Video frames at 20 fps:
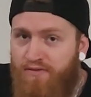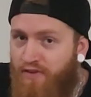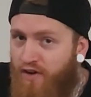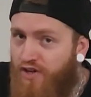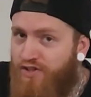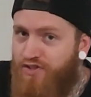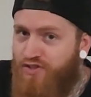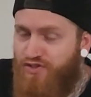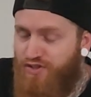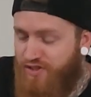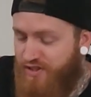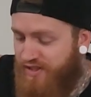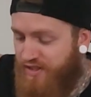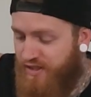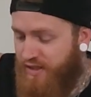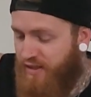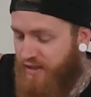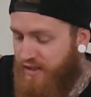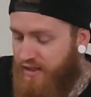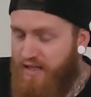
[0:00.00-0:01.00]
first using
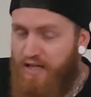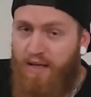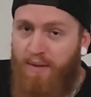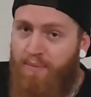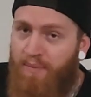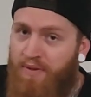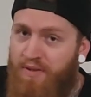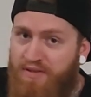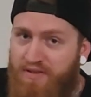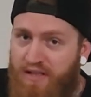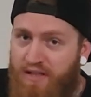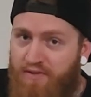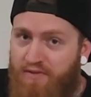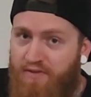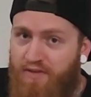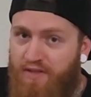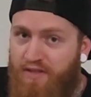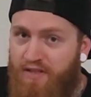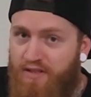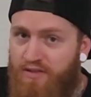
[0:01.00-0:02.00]
it, but it
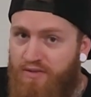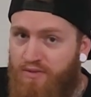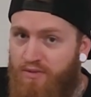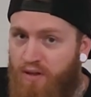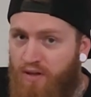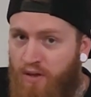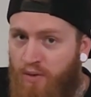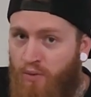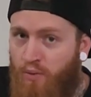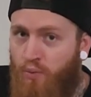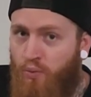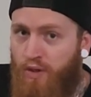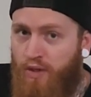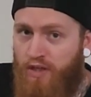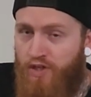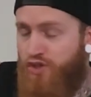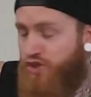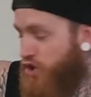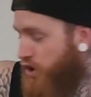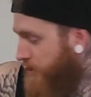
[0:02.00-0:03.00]
definitely does a
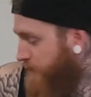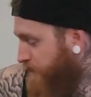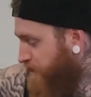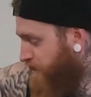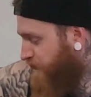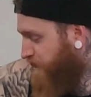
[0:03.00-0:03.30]
wicked job.